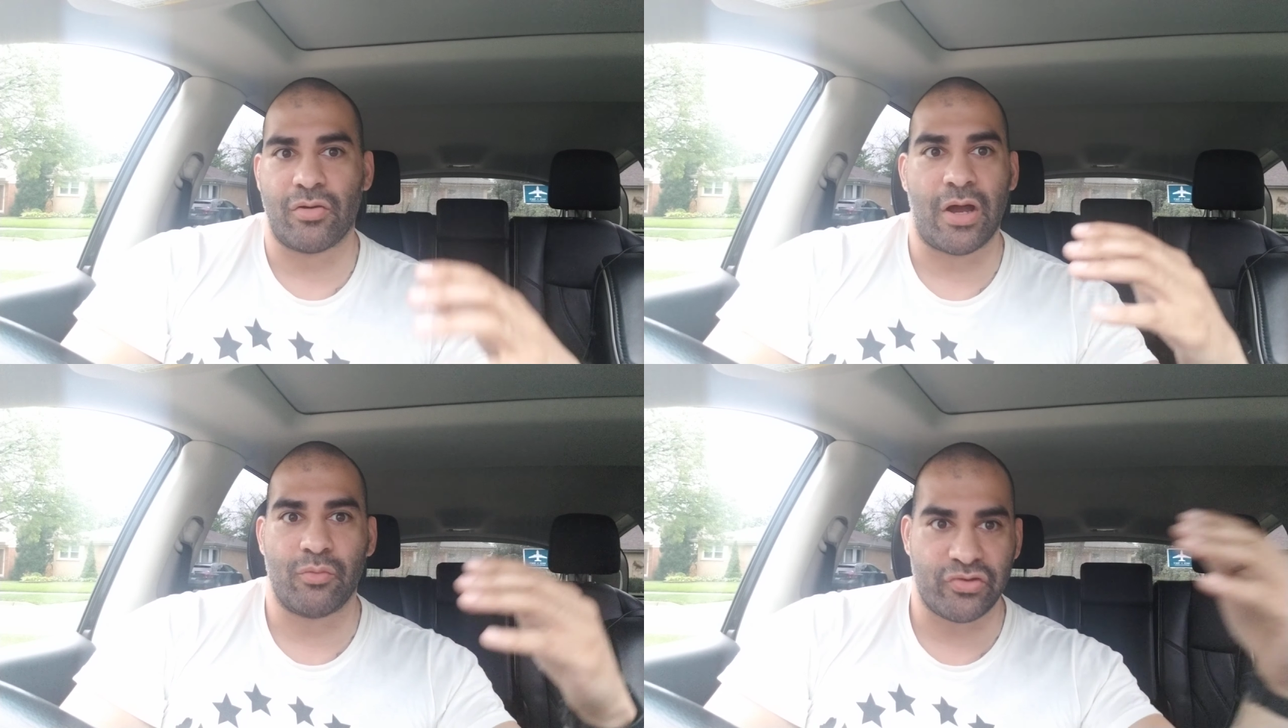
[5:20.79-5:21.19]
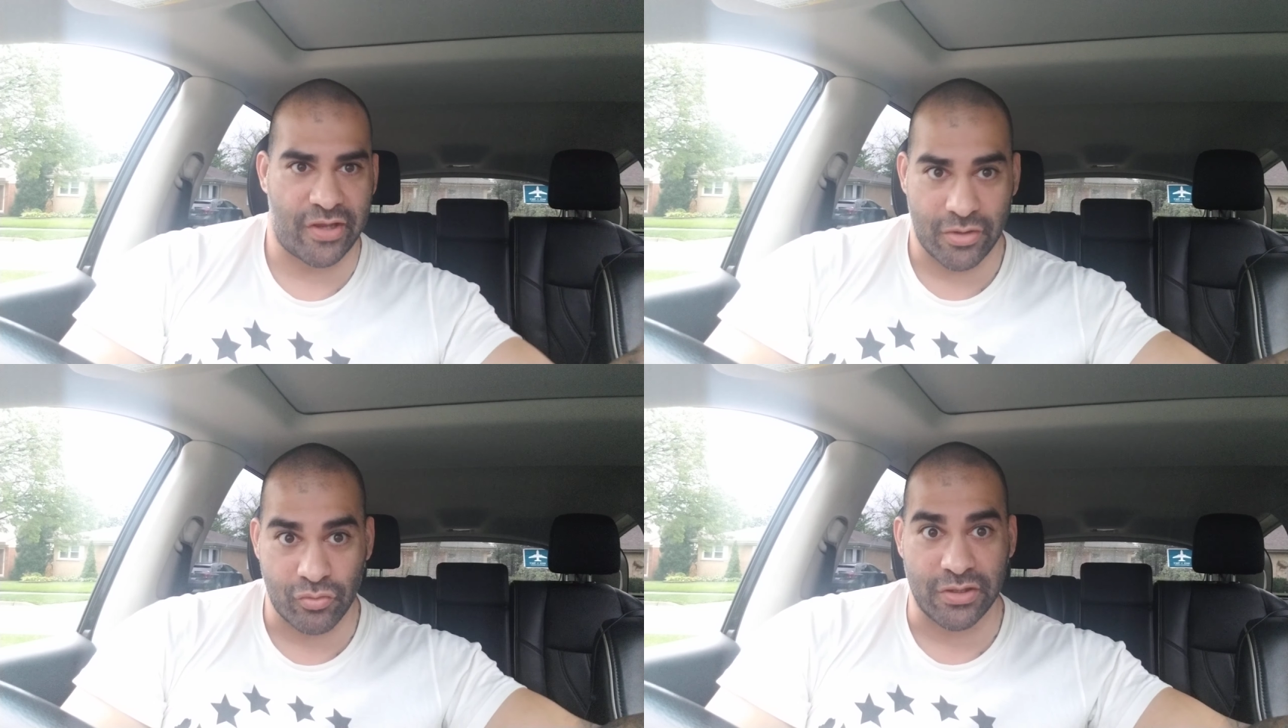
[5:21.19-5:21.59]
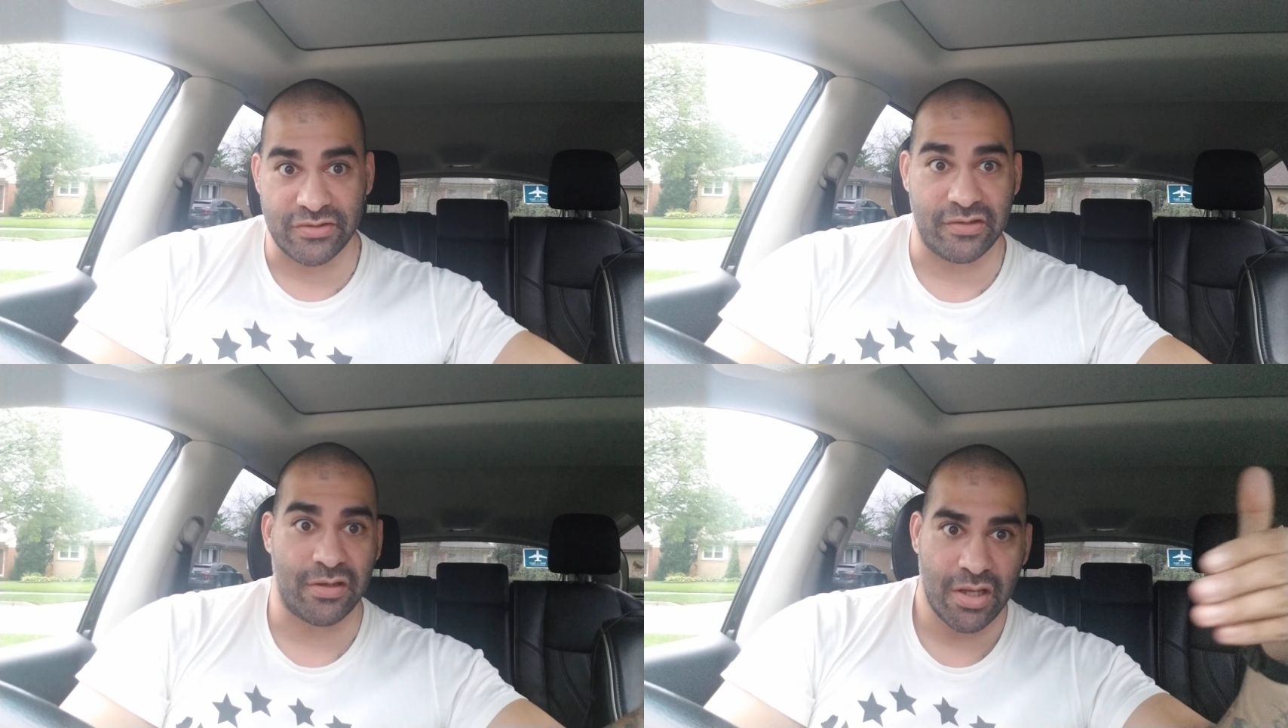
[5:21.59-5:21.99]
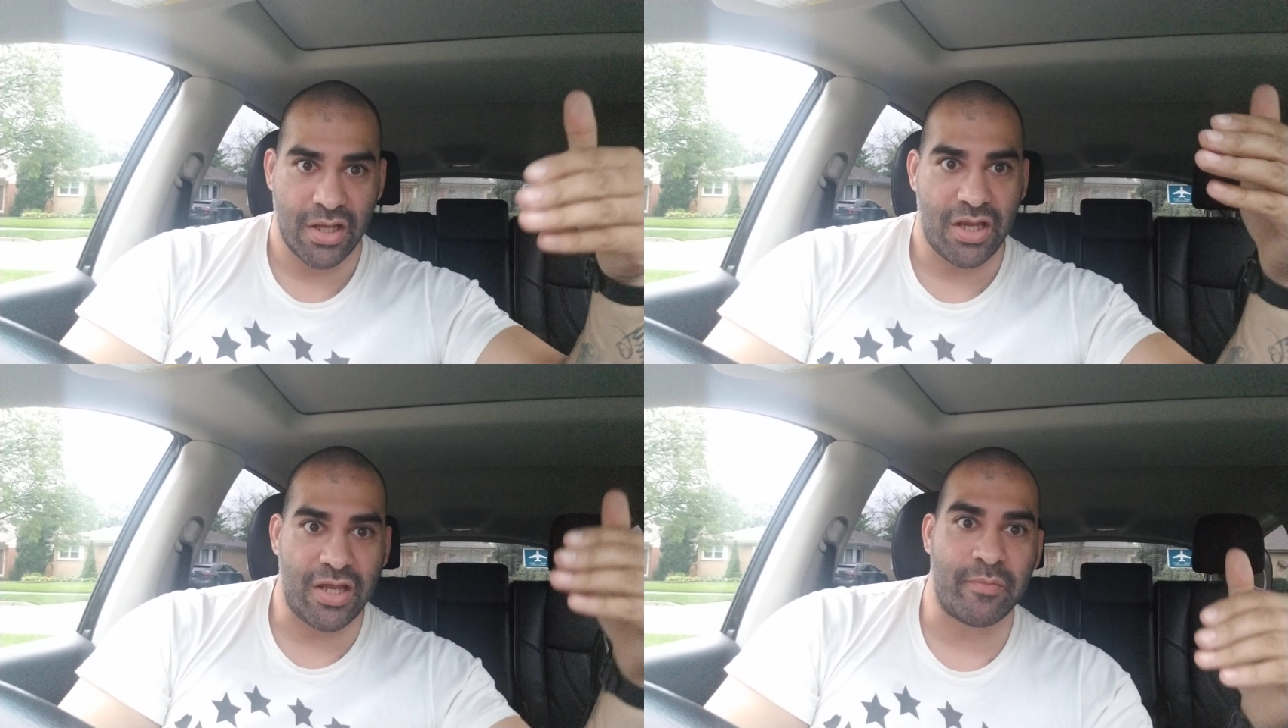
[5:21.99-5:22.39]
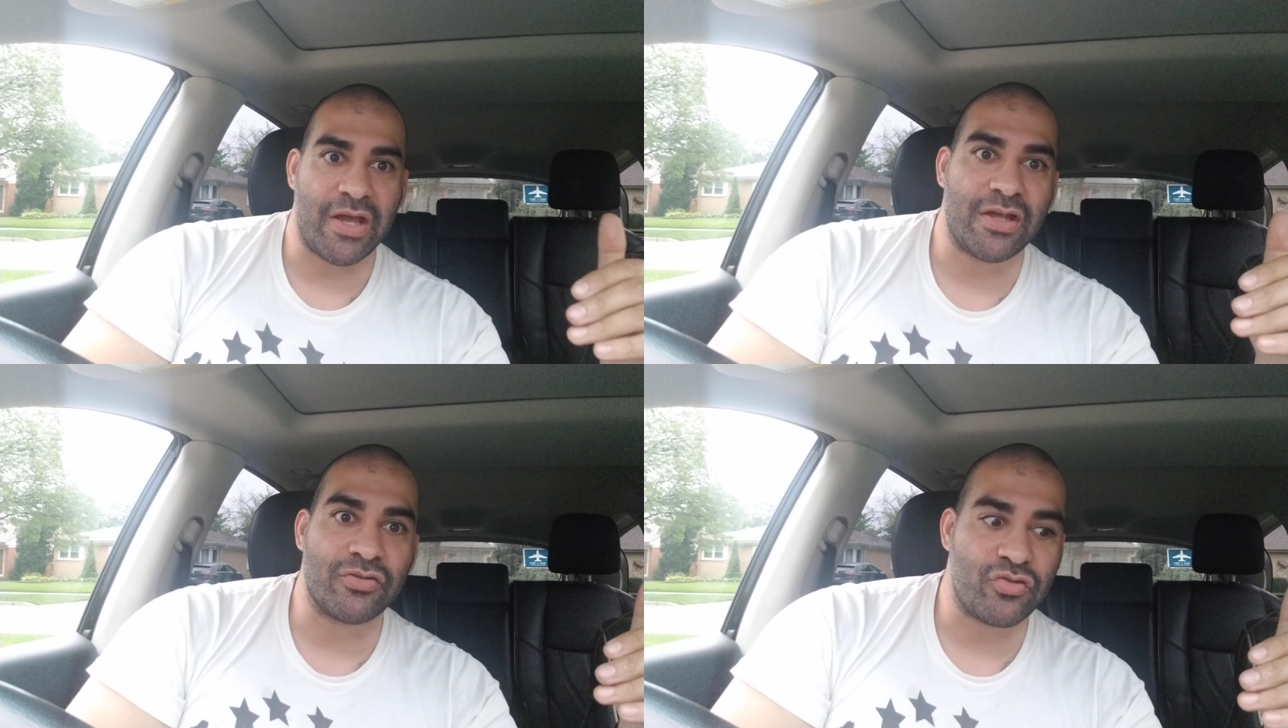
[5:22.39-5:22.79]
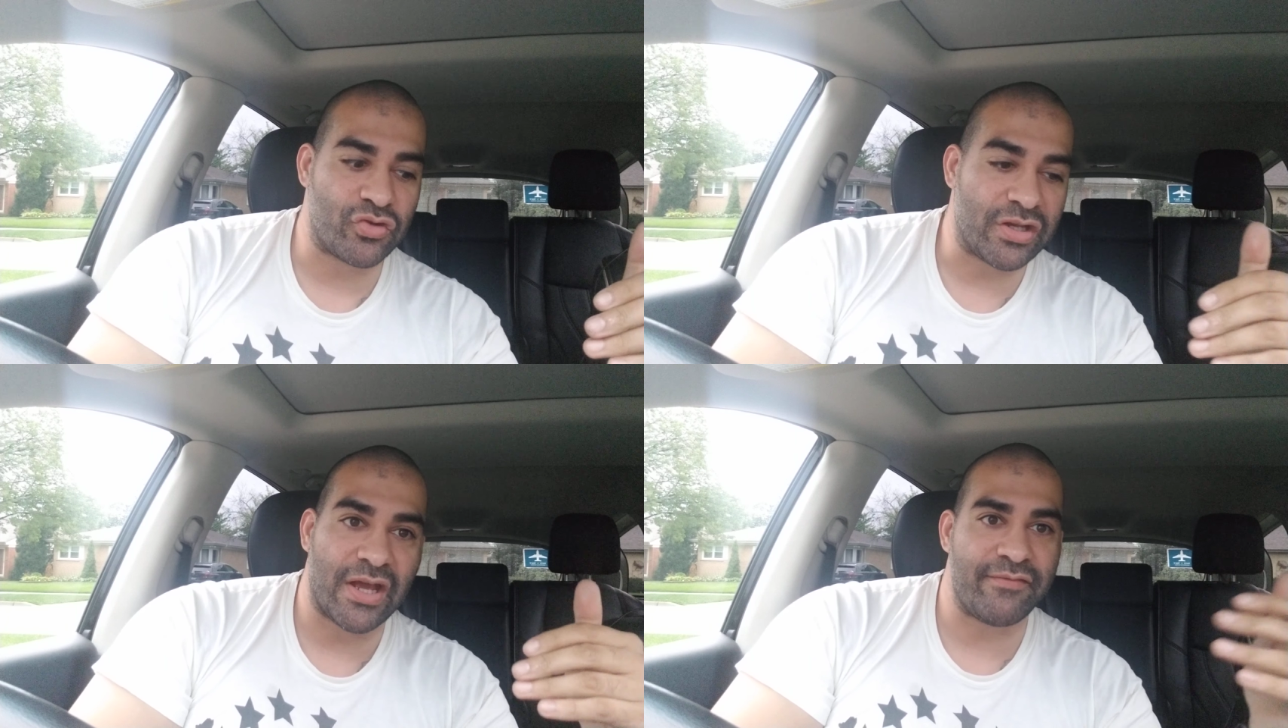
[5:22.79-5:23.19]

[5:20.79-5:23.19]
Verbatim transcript: oh, I wish I had creatine in my energy drink.